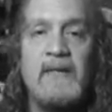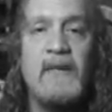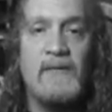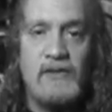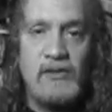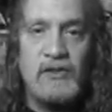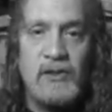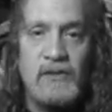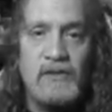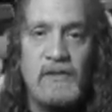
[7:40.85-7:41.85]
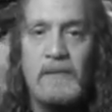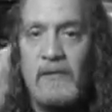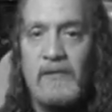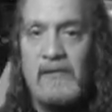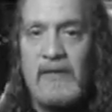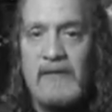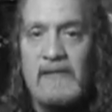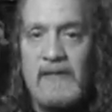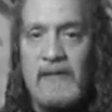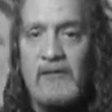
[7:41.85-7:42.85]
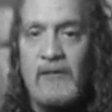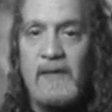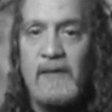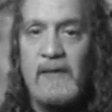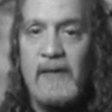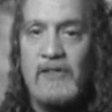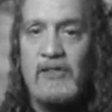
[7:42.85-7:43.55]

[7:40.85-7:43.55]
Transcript: television shows and appeared as a guest announcer on The Tonight